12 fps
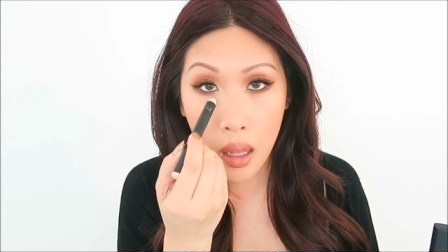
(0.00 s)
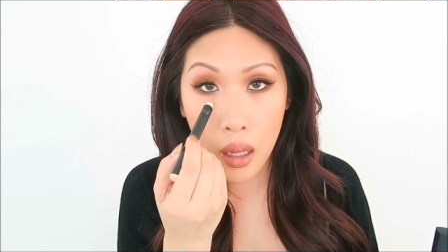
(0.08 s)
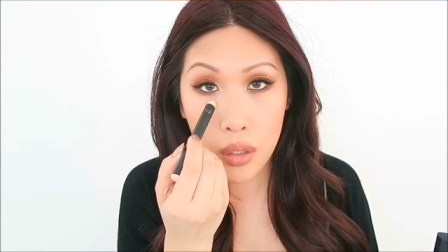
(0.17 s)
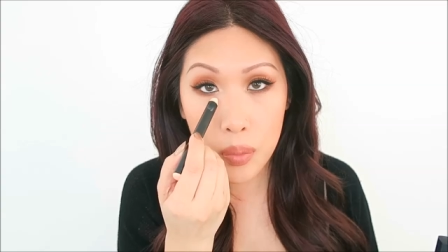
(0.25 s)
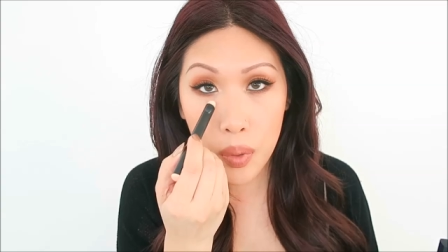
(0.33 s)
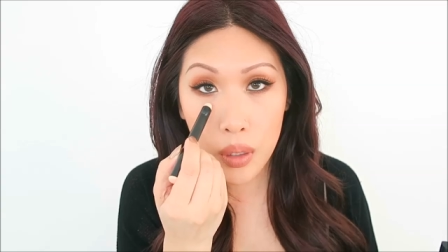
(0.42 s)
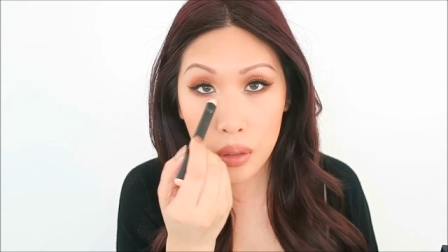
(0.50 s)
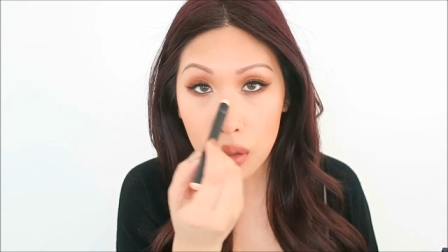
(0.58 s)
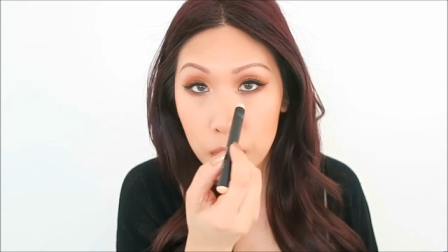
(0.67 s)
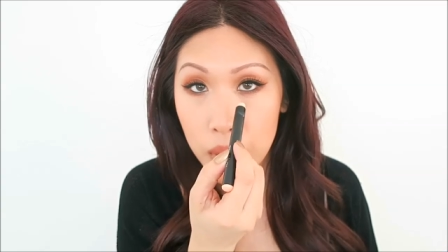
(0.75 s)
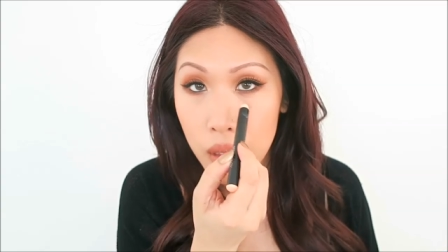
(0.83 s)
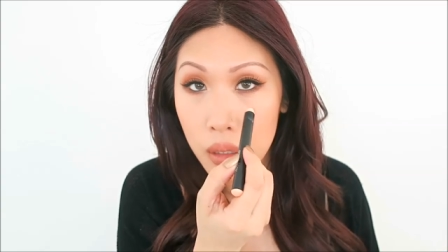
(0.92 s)
and I just put a
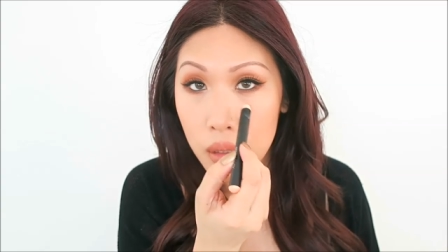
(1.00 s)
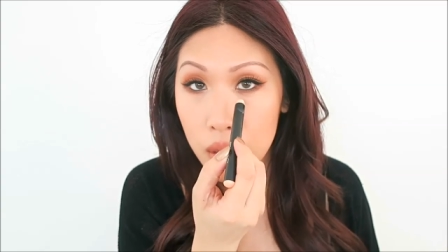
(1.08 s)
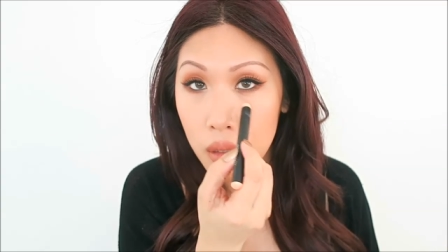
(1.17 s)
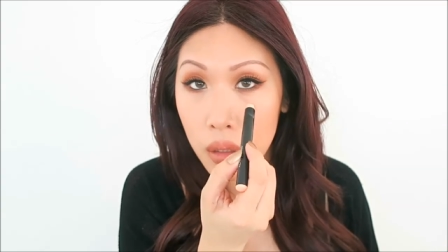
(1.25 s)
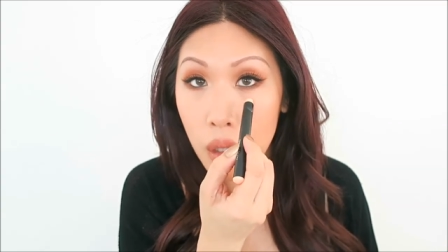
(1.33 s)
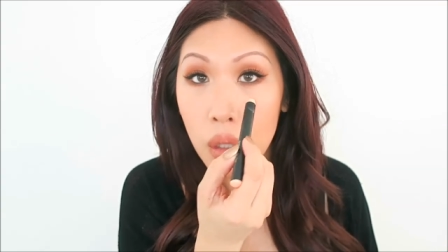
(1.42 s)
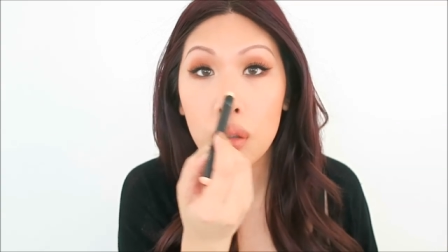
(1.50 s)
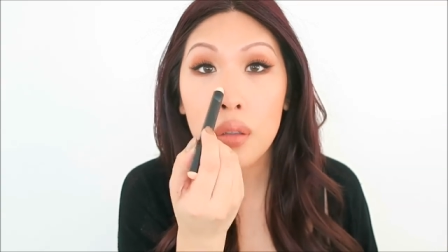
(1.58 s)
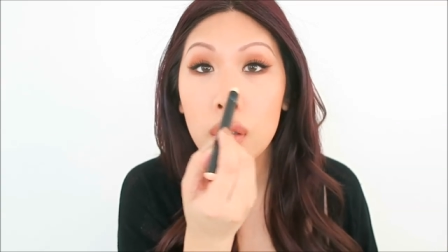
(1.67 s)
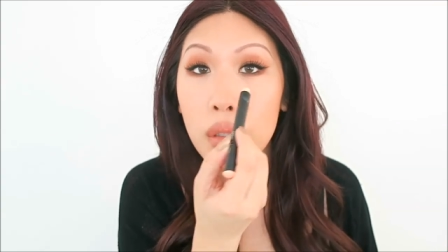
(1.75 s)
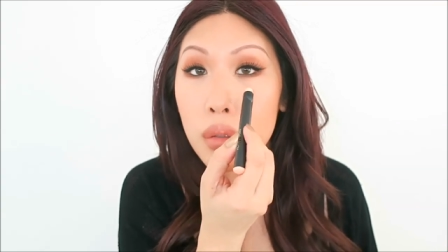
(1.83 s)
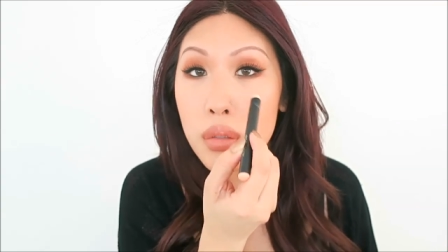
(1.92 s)
little bit, you know,
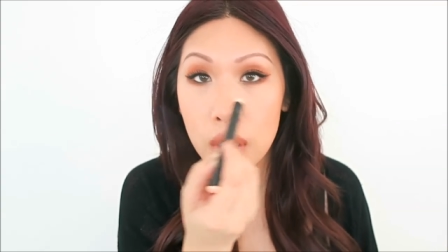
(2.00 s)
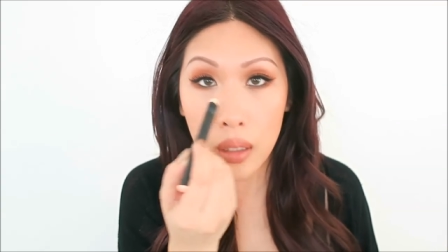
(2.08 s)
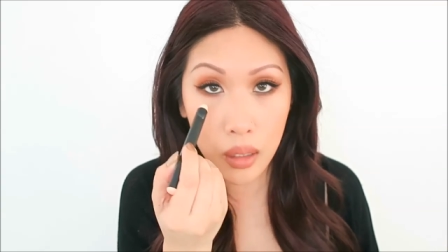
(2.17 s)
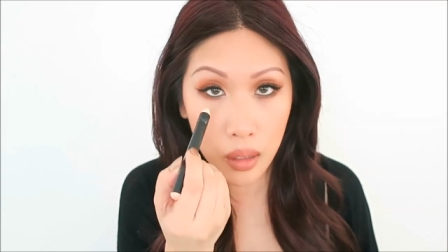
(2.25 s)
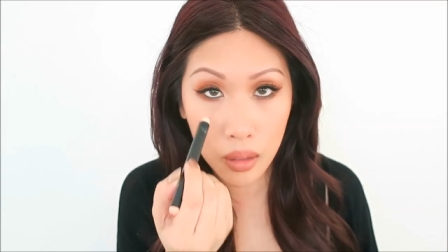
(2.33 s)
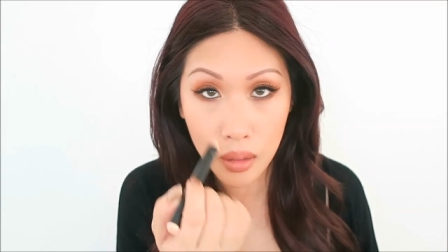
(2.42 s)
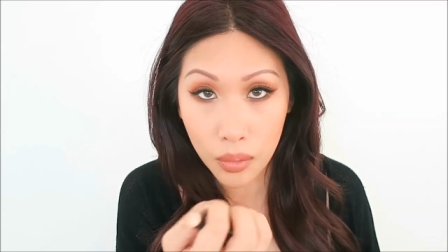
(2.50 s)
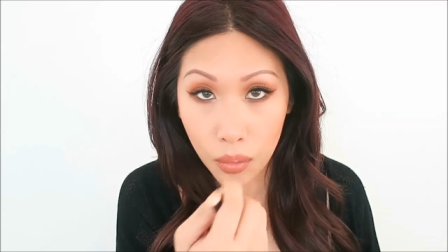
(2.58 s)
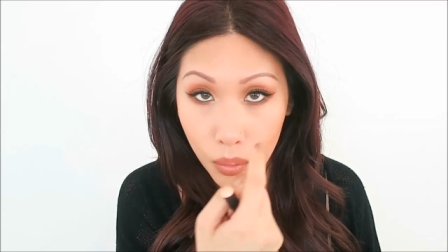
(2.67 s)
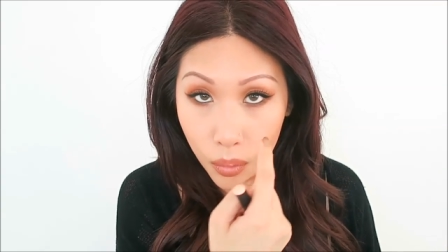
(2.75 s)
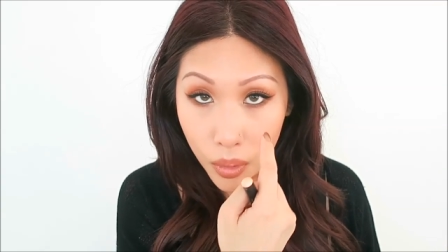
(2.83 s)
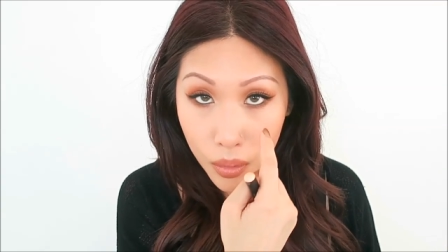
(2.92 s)
in those like
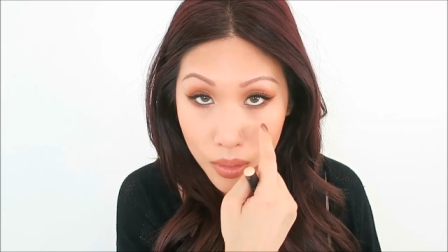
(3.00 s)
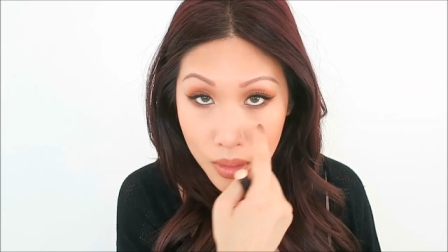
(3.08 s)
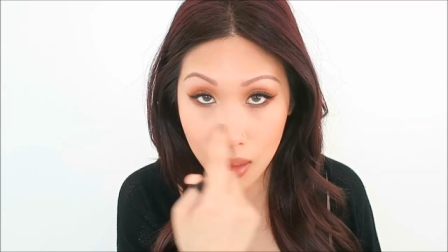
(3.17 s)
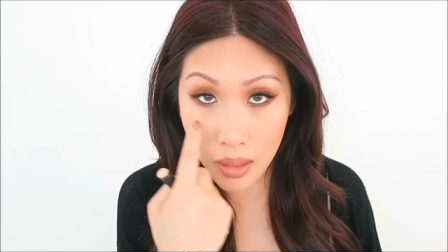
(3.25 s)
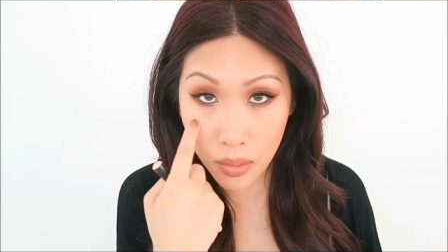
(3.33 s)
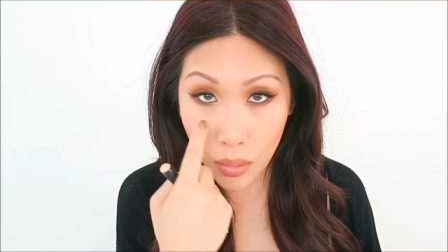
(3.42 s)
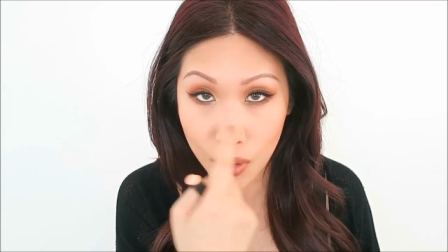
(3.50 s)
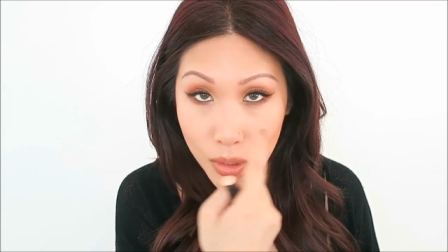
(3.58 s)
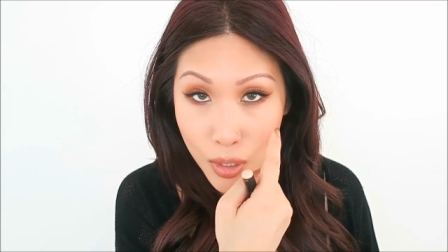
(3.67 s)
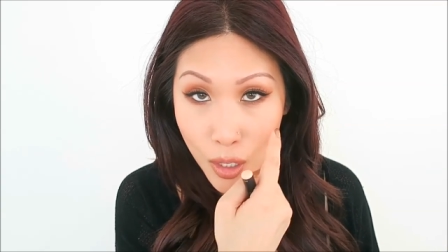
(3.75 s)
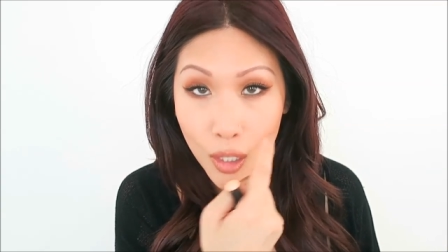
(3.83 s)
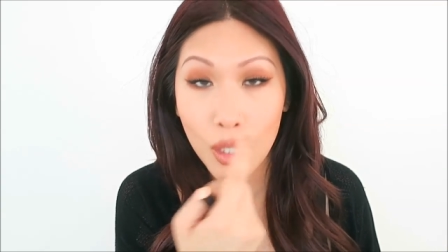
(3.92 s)
where you can see where
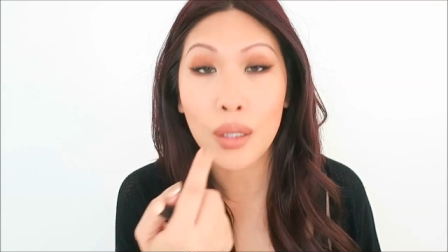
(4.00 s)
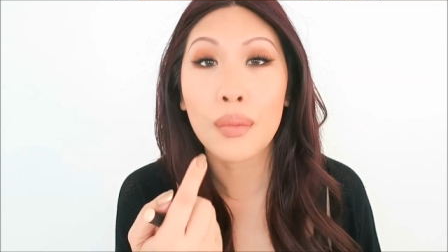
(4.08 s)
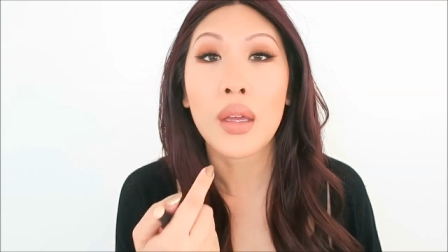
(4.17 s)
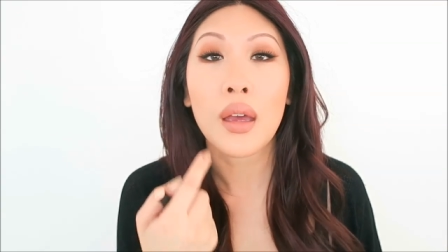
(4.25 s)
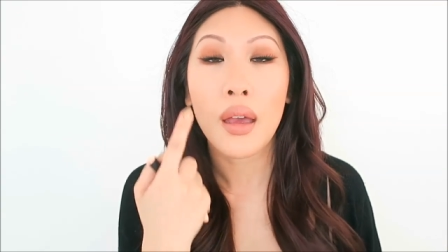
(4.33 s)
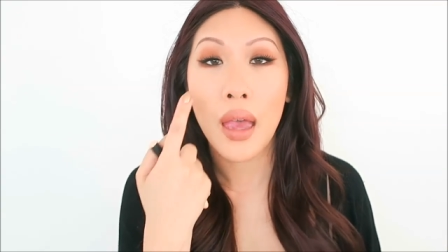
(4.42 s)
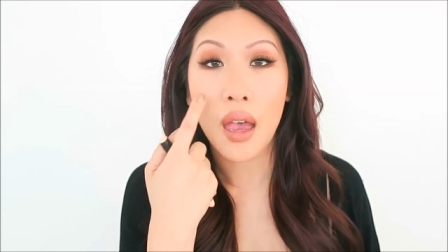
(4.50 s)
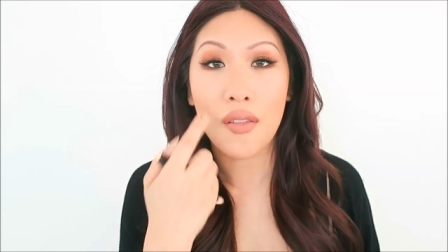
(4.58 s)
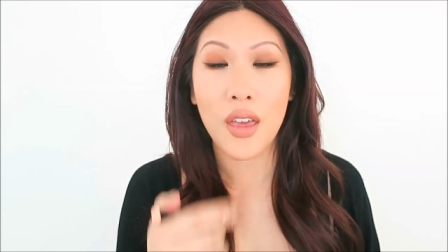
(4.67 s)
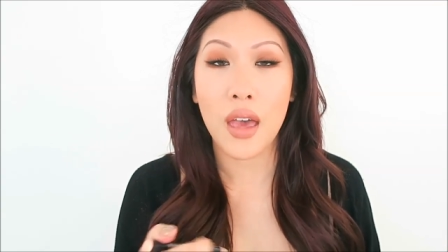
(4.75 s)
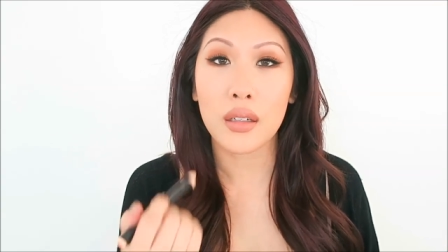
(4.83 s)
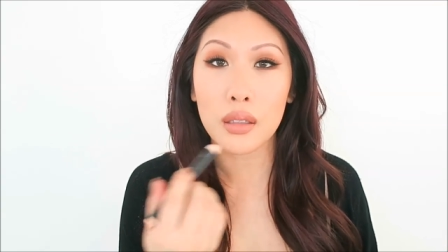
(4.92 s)
it's darker.
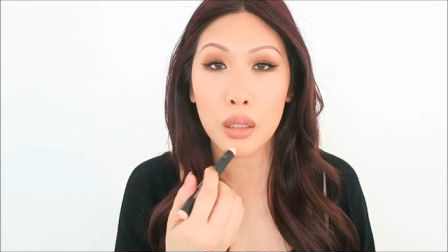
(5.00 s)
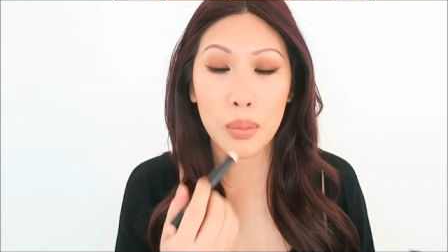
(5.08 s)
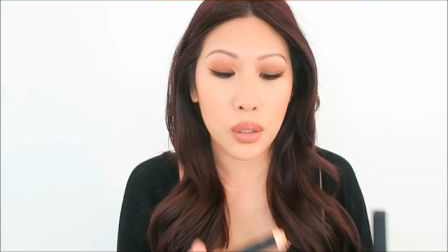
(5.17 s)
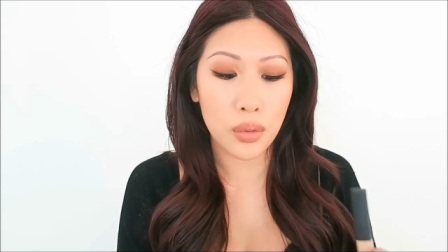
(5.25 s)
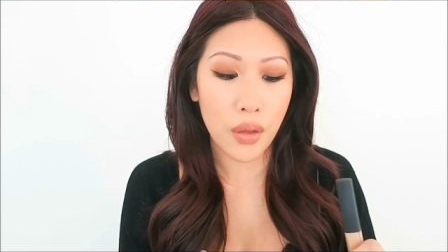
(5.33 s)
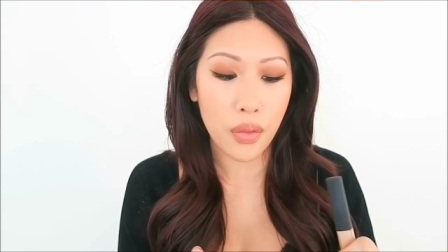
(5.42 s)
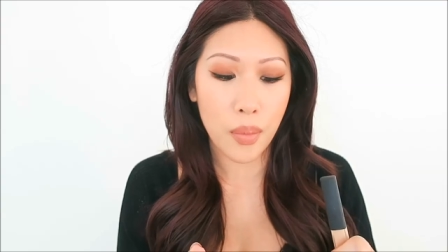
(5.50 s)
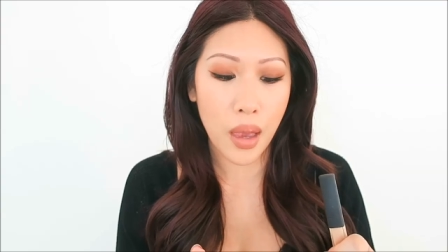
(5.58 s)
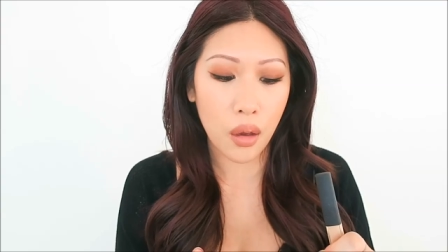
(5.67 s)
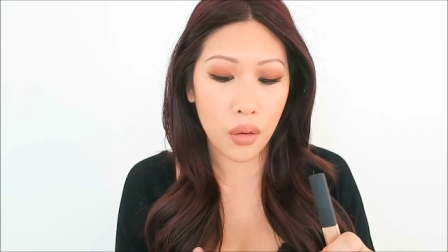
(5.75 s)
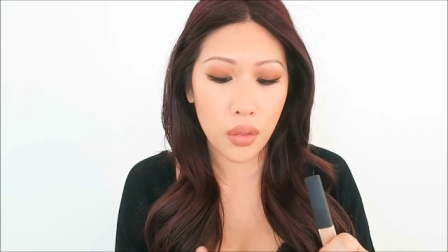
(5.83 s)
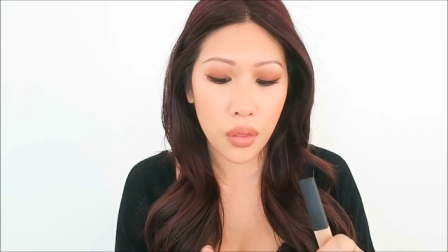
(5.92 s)
Have that and a little bit around the
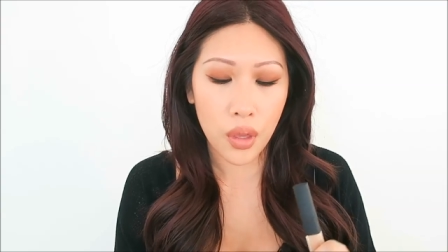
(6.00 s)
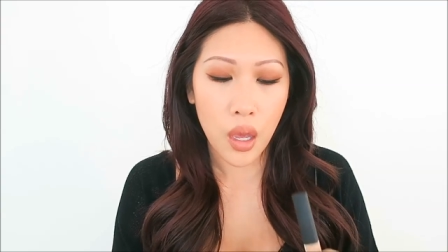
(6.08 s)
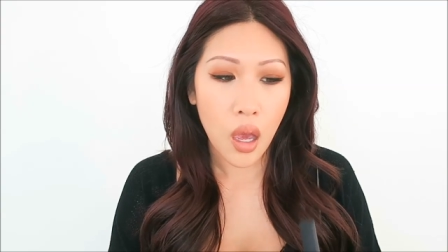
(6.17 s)
mouth.